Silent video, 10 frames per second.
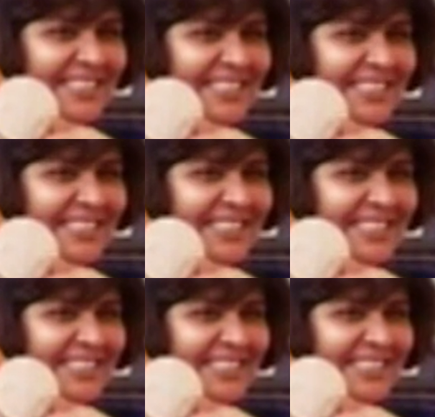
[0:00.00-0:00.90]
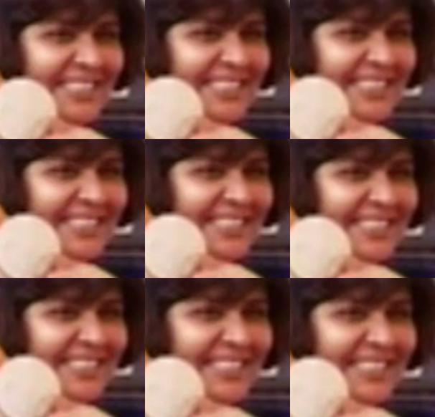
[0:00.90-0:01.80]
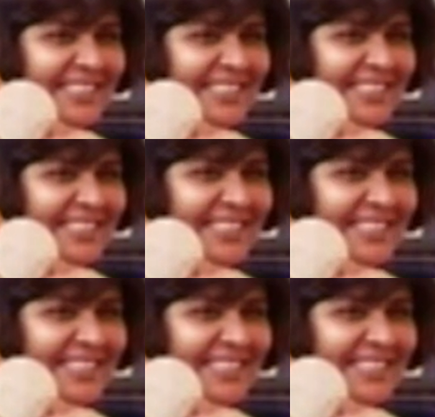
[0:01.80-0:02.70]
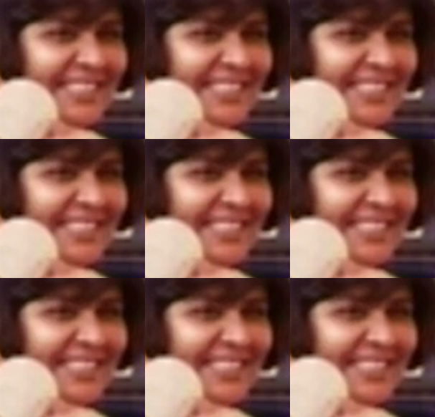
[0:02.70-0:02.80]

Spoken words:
(silent)